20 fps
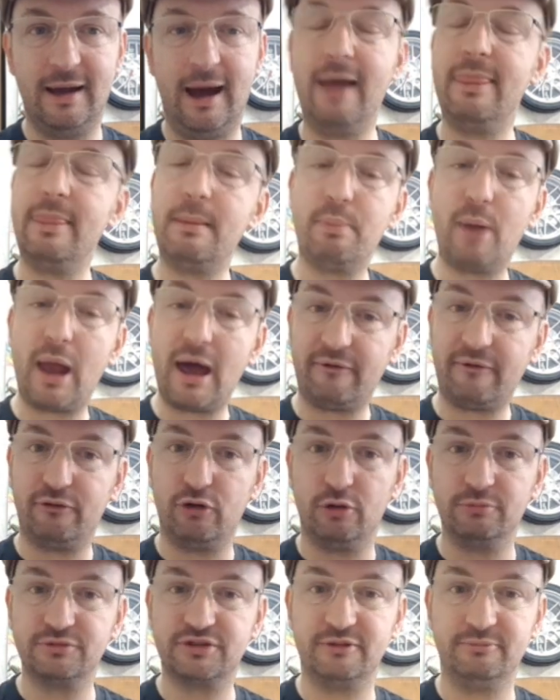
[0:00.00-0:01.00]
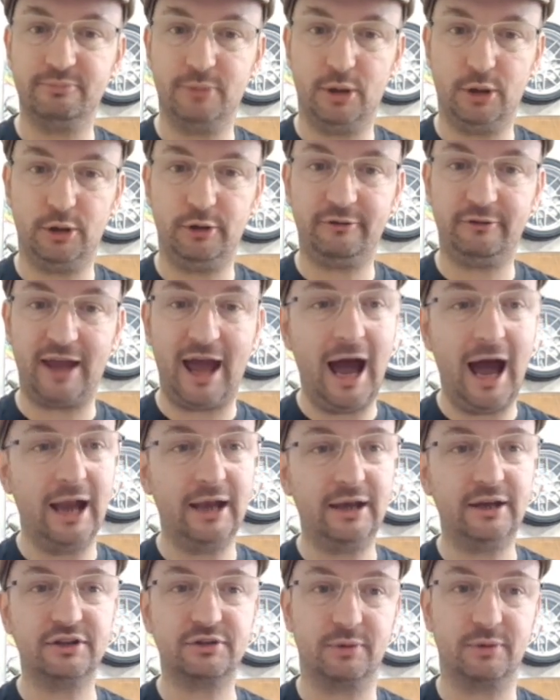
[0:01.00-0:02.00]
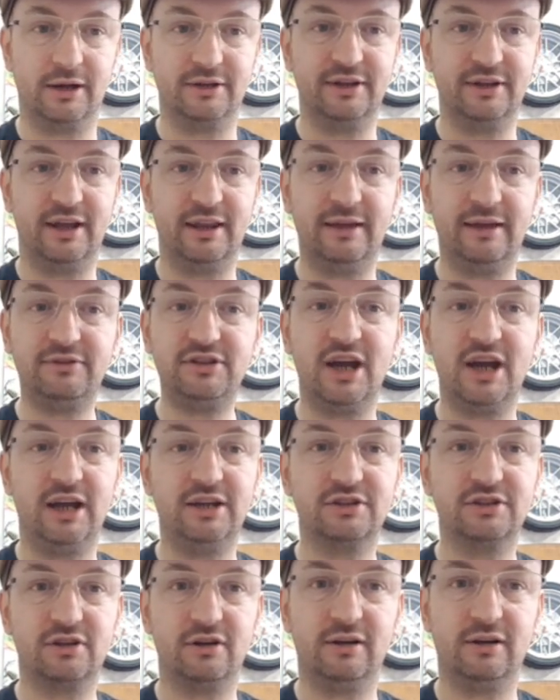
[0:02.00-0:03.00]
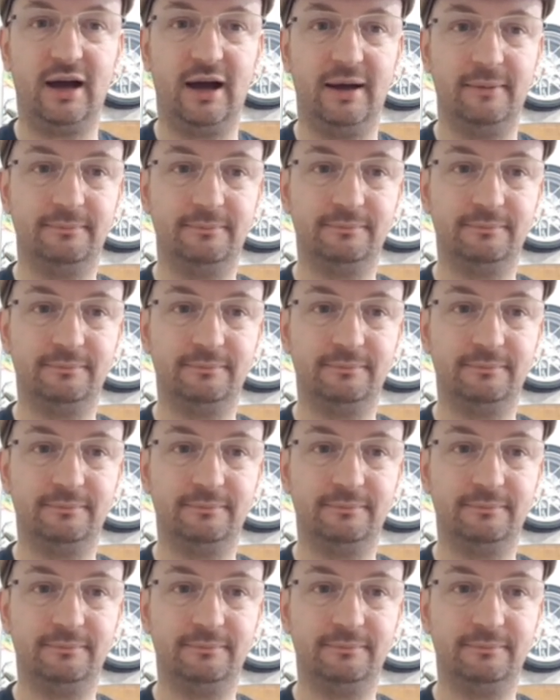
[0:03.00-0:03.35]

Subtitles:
and the platforms have moved, and as well as that, they've changed colour.